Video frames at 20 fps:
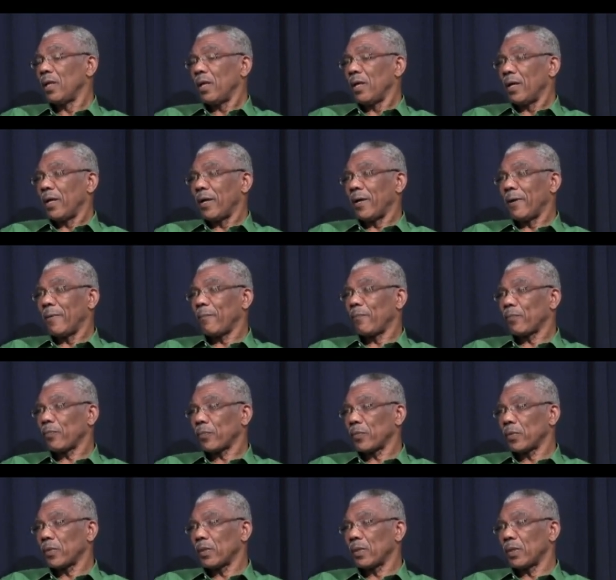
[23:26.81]
Mm.
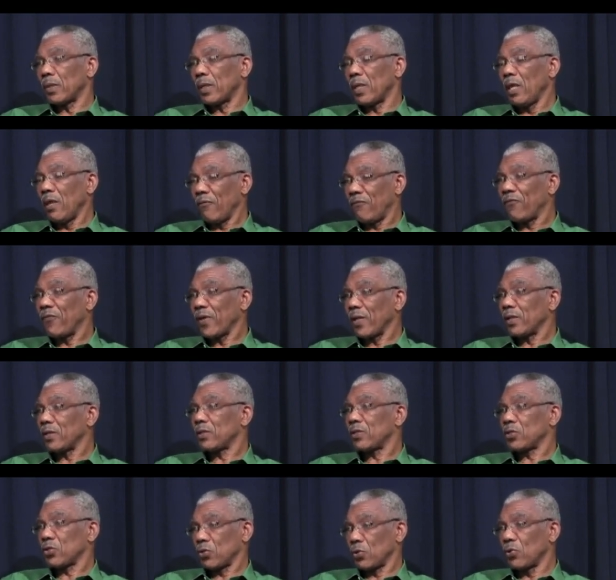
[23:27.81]
Um, he
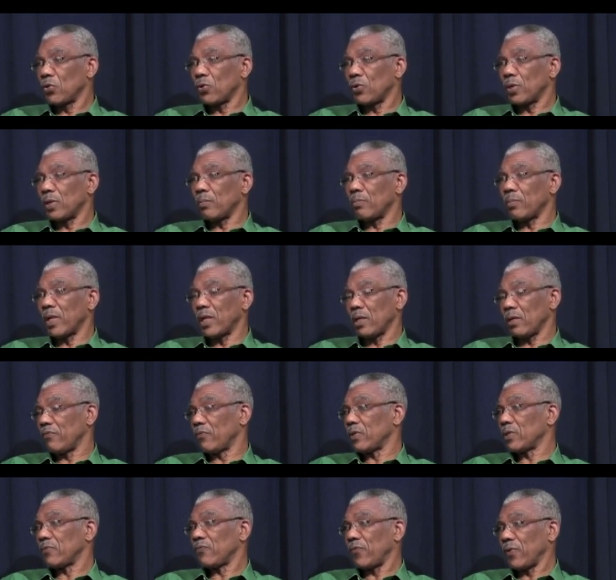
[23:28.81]
felt sure, and many
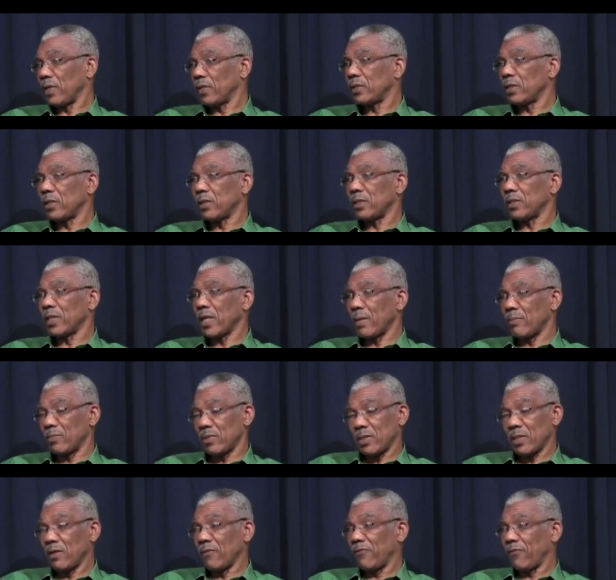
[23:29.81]
of us felt at the time,
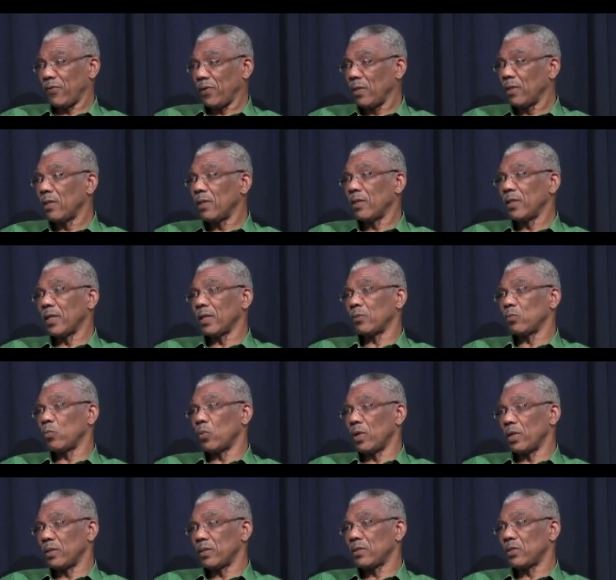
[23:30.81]
still feel that
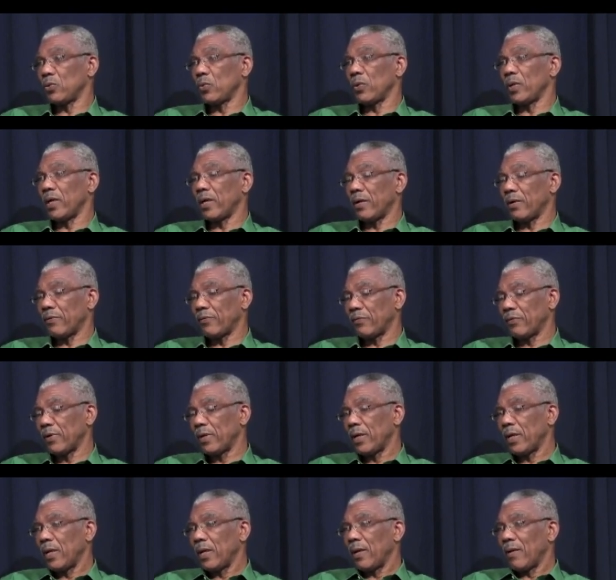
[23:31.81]
once you have
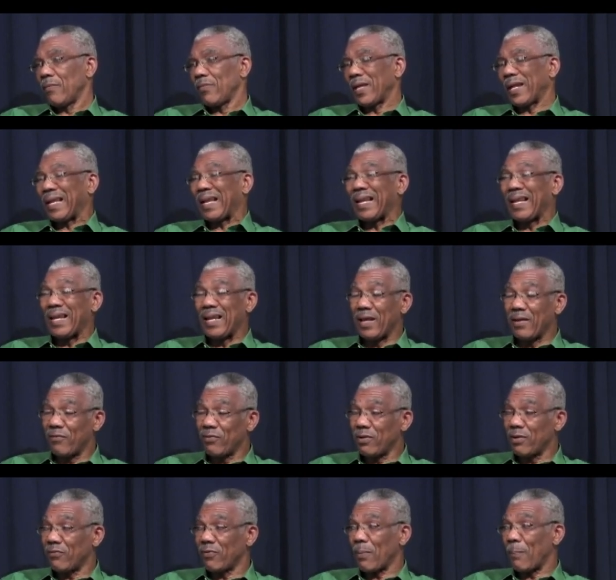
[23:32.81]
that
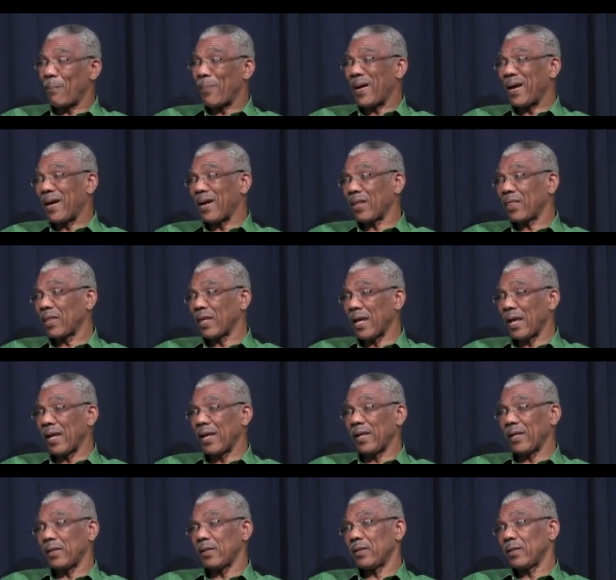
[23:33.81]
level of
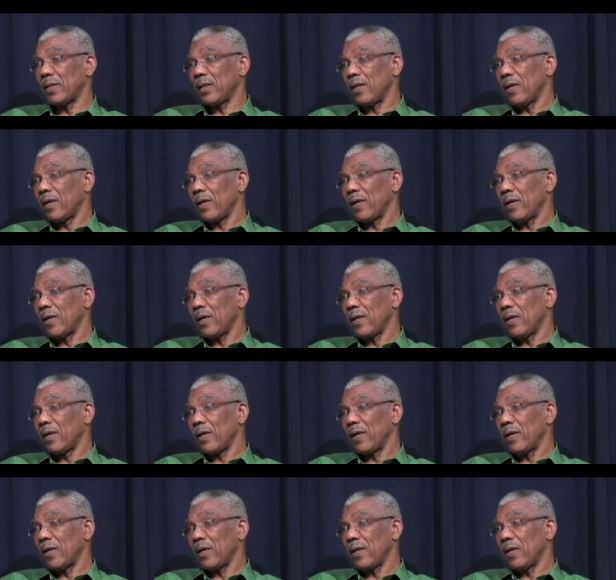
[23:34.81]
apartheid,